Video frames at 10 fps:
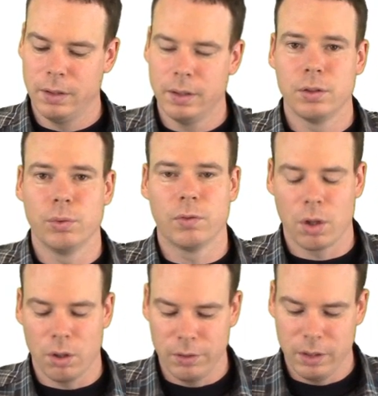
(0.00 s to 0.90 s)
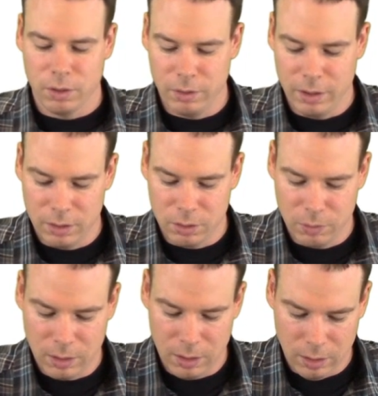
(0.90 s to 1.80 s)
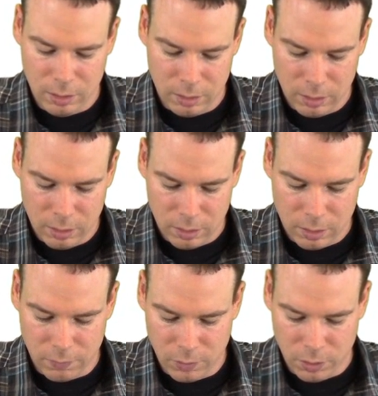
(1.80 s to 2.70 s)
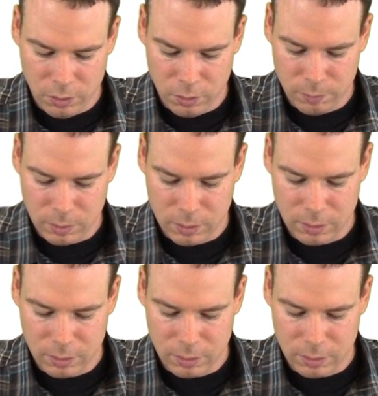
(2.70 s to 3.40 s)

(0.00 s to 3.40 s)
so we've got all the ingredients we need. The volume is